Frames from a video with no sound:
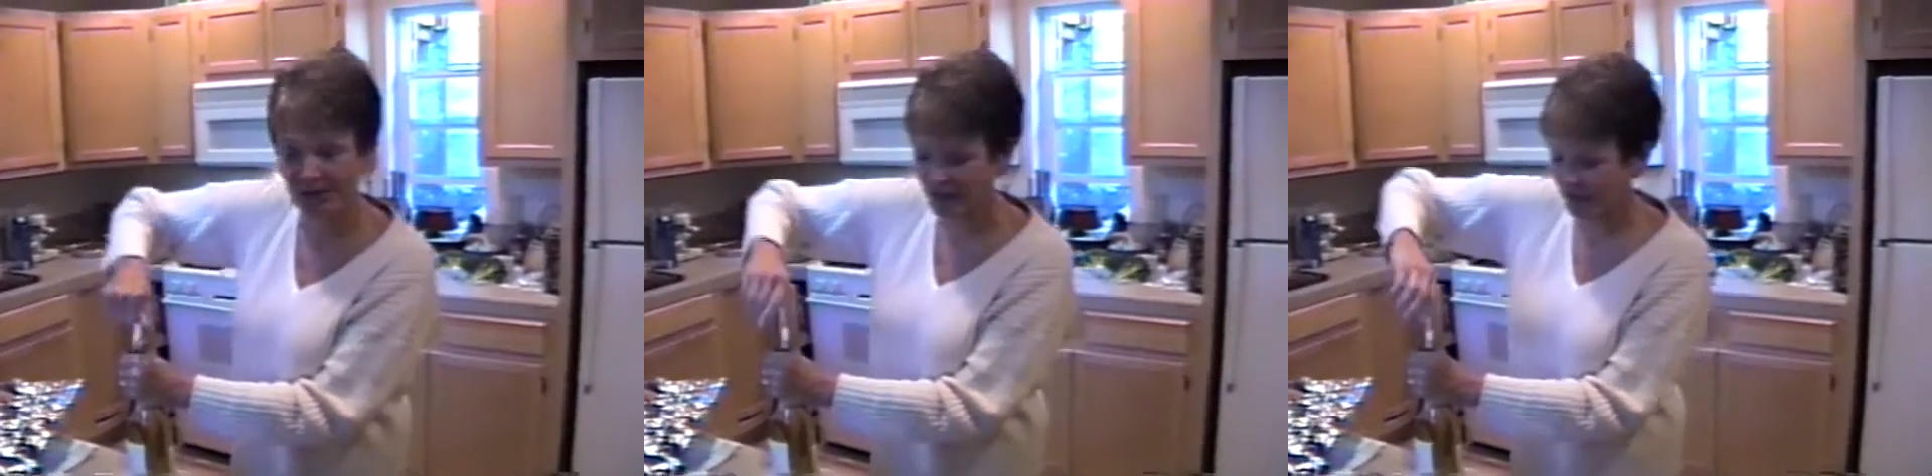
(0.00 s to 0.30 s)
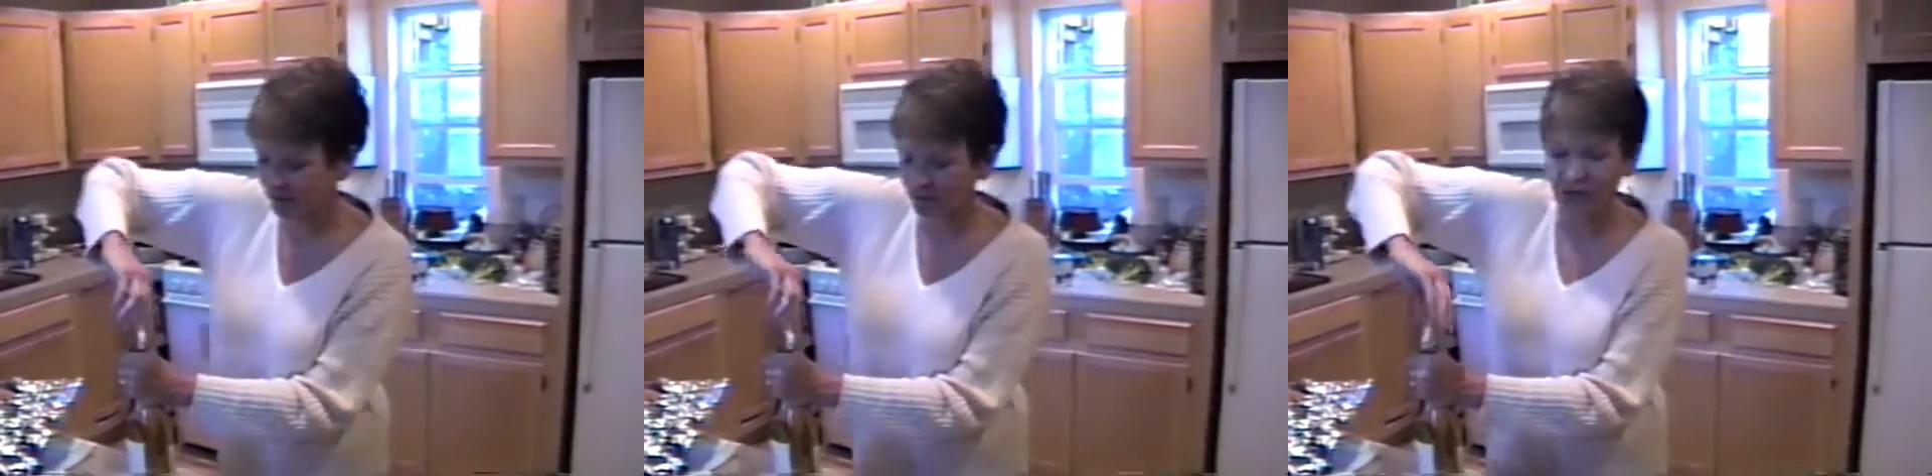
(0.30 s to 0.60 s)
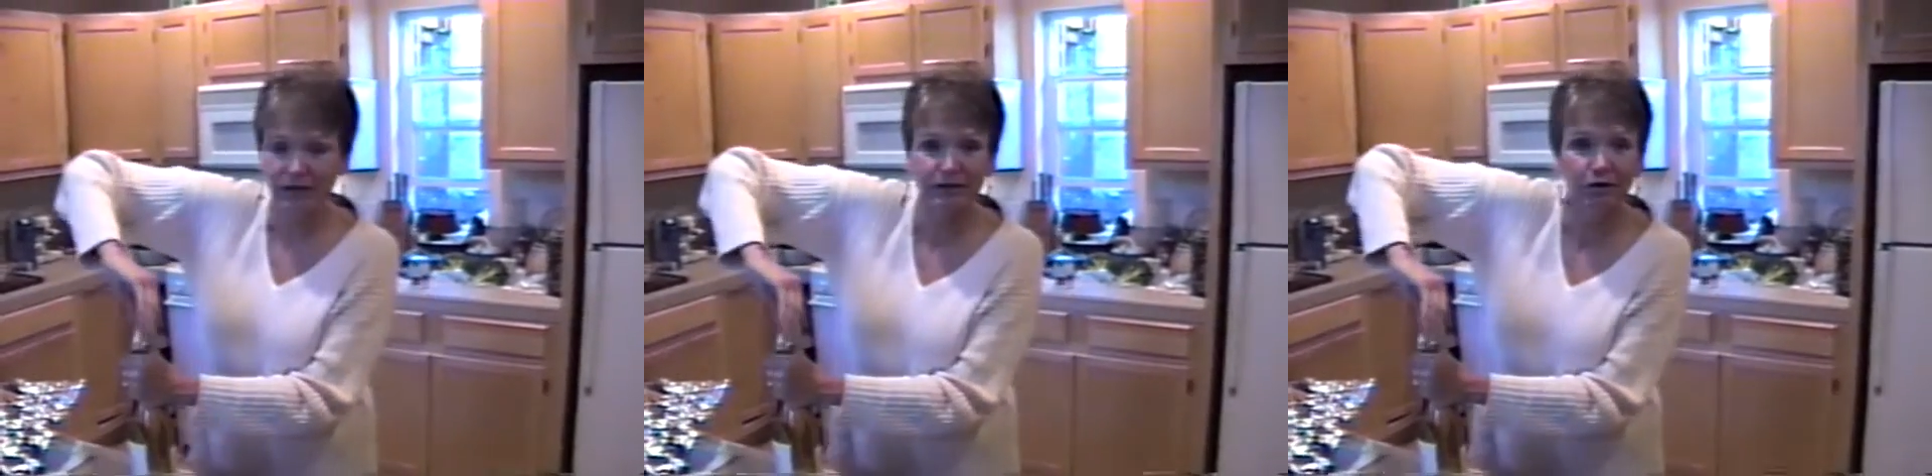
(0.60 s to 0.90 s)
and
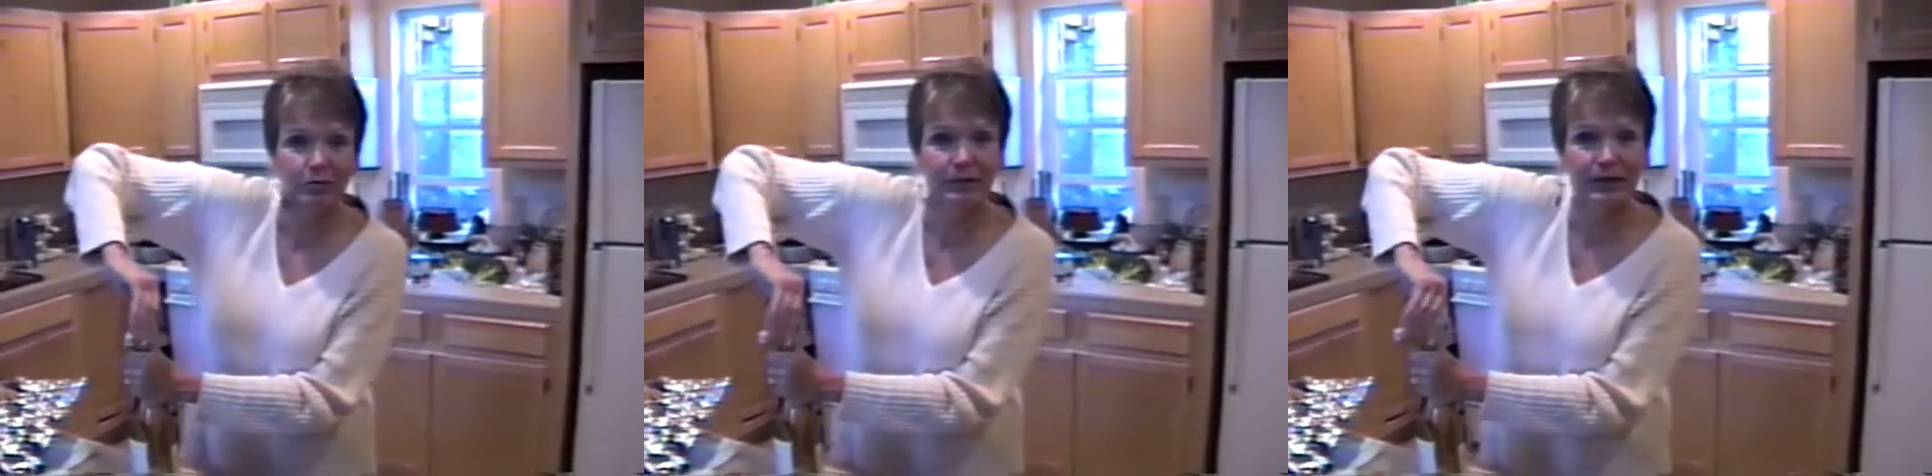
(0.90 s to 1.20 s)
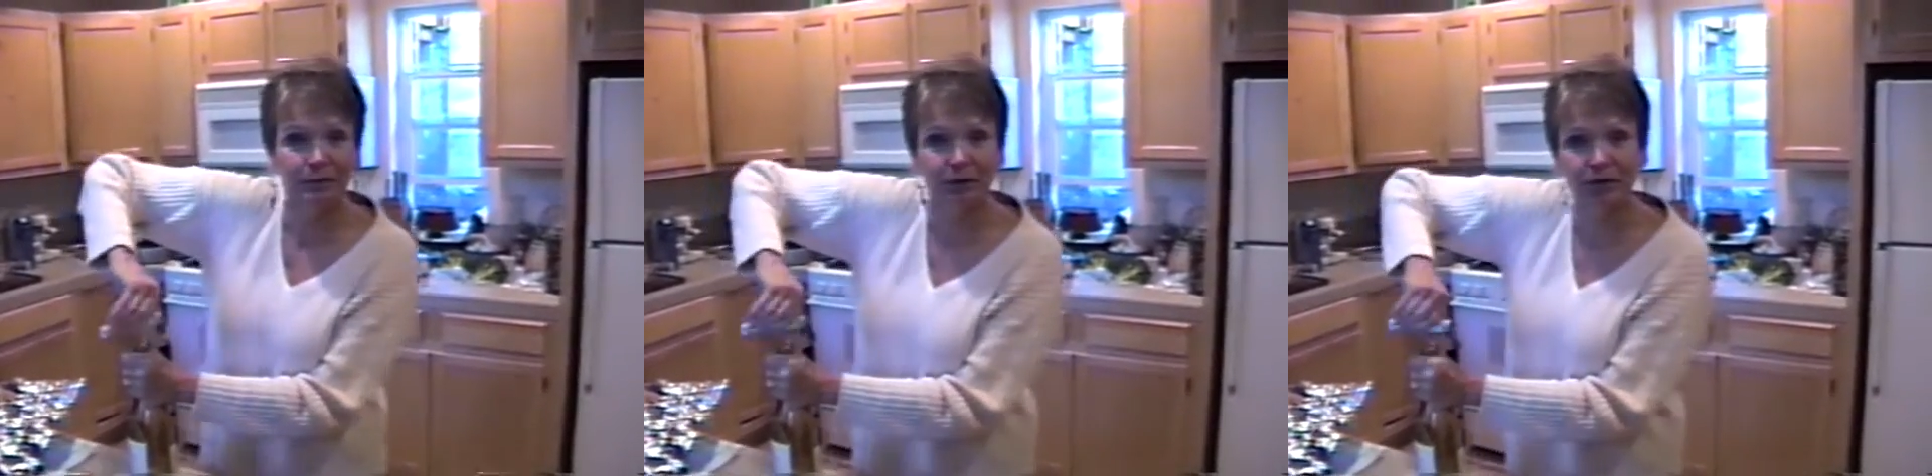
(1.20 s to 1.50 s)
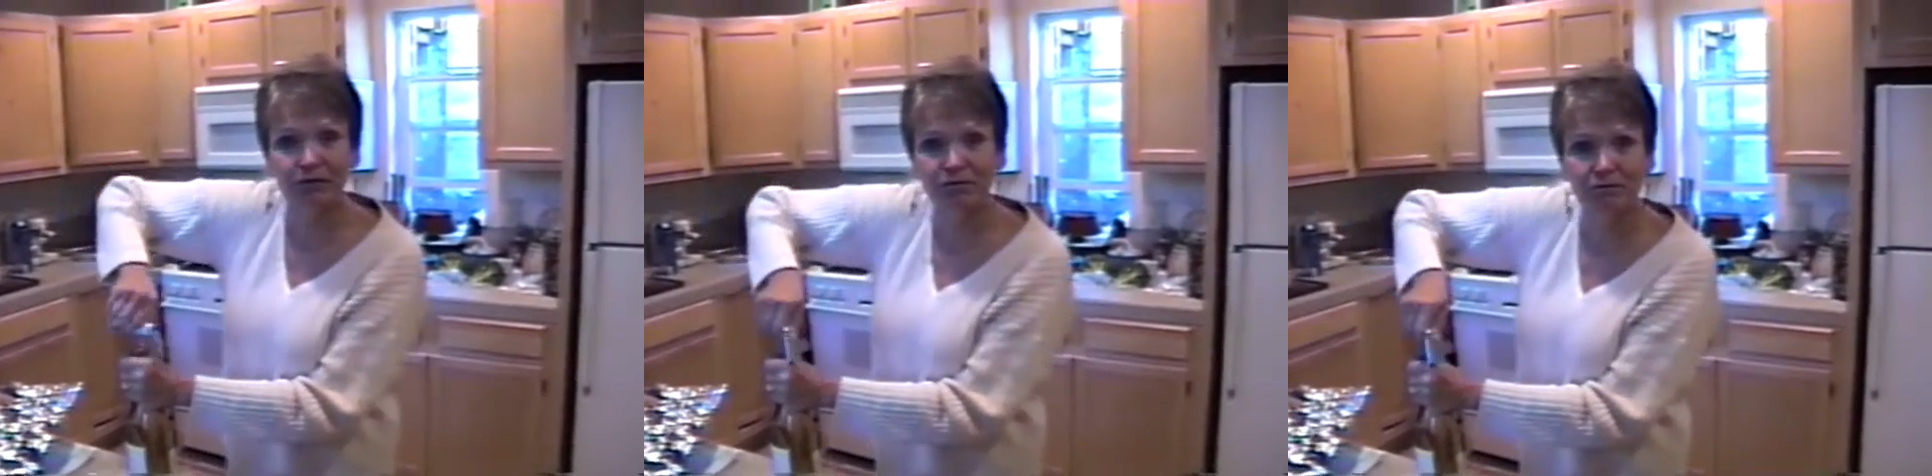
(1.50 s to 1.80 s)
we're now opening a
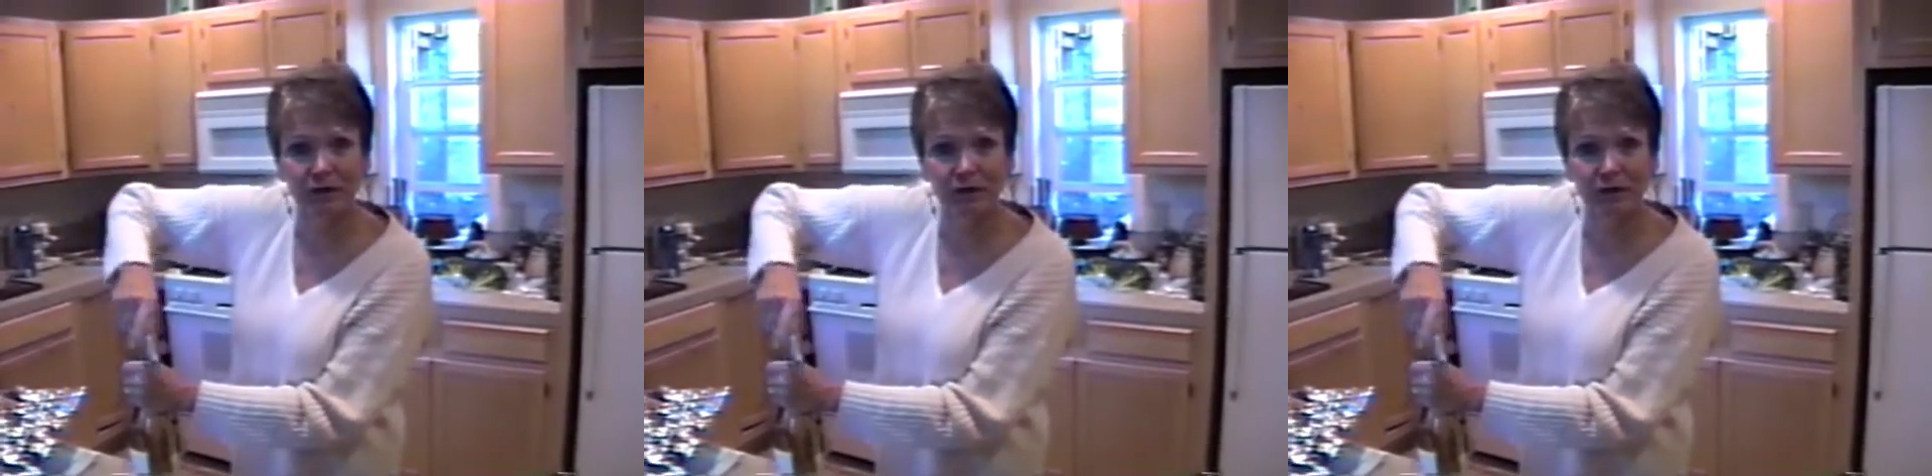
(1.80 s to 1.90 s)
bottle of